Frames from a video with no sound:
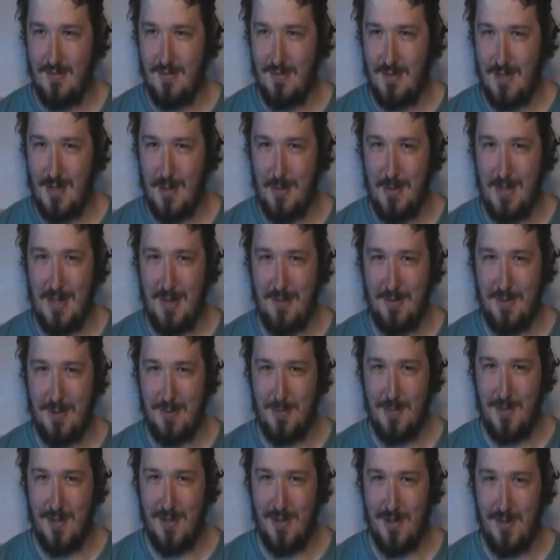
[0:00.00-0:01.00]
Coming up
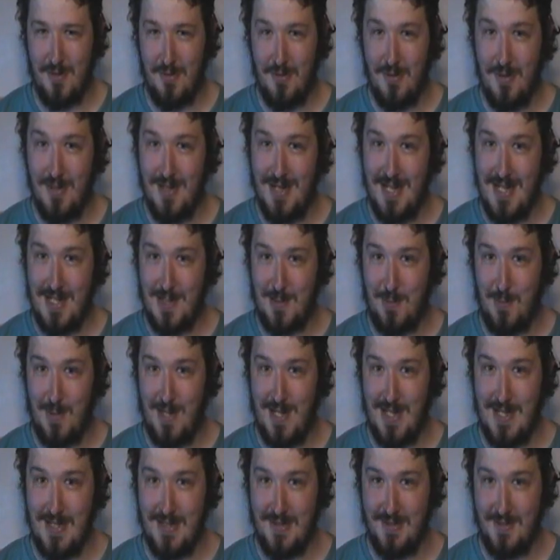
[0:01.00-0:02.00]
tomorrow, Let's
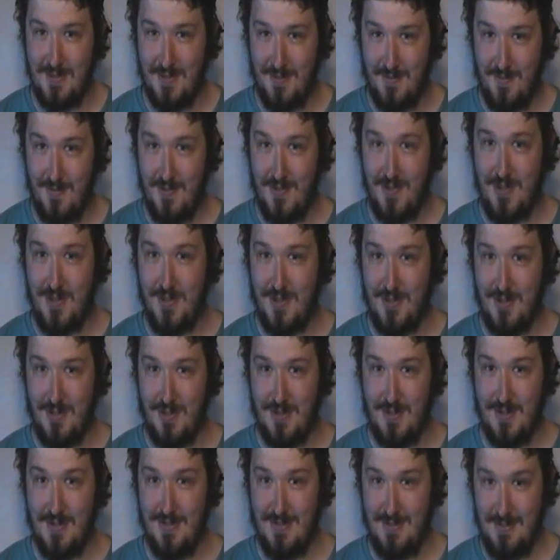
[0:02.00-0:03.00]
Plays, for
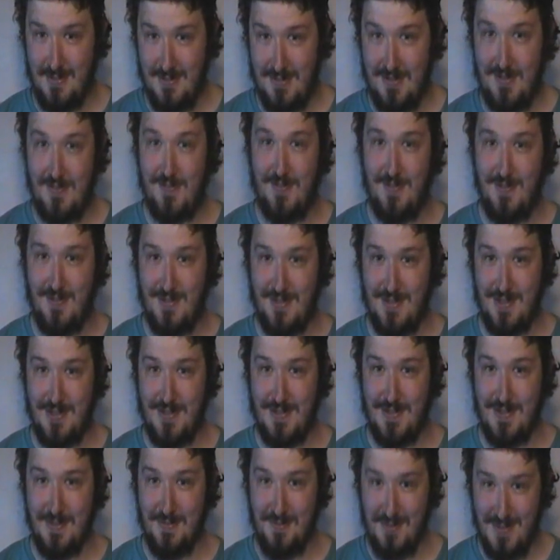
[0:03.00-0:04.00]
sure. Look forward
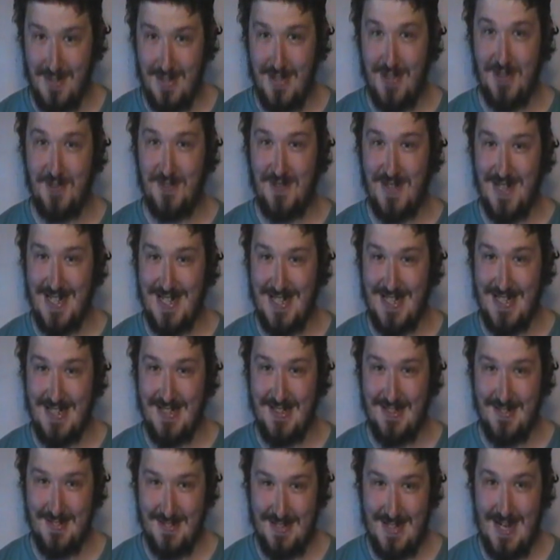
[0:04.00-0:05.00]
to them. Hooray.
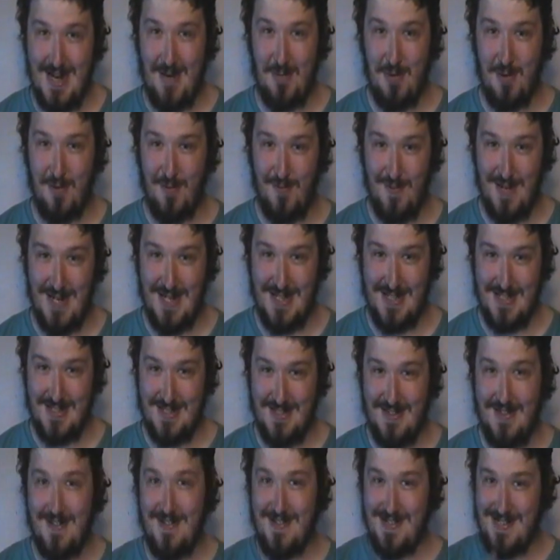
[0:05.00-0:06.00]
Camera fixed,
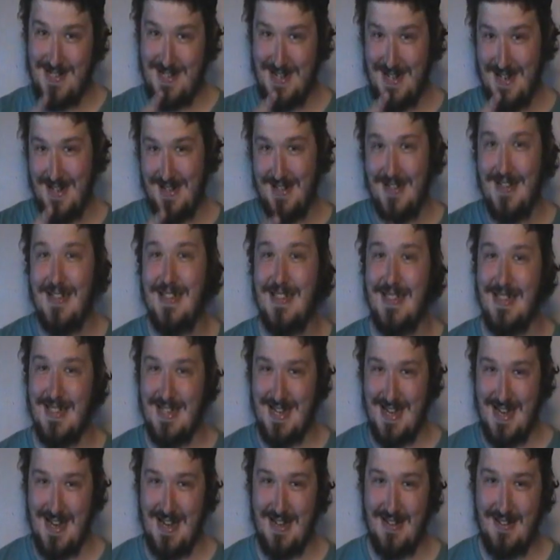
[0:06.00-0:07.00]
aren't ya?
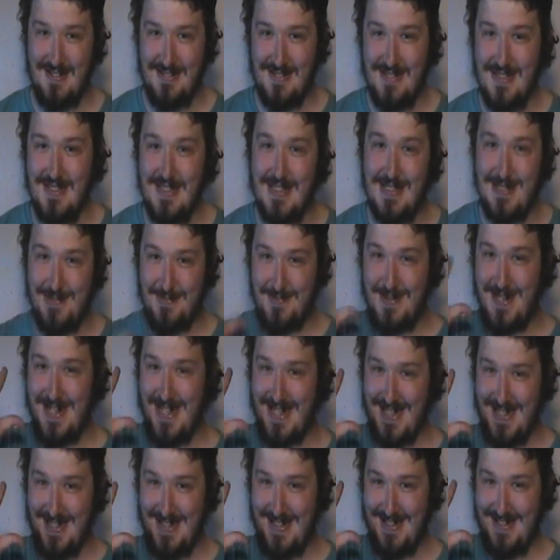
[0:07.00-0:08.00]
Yeah. Goodbye.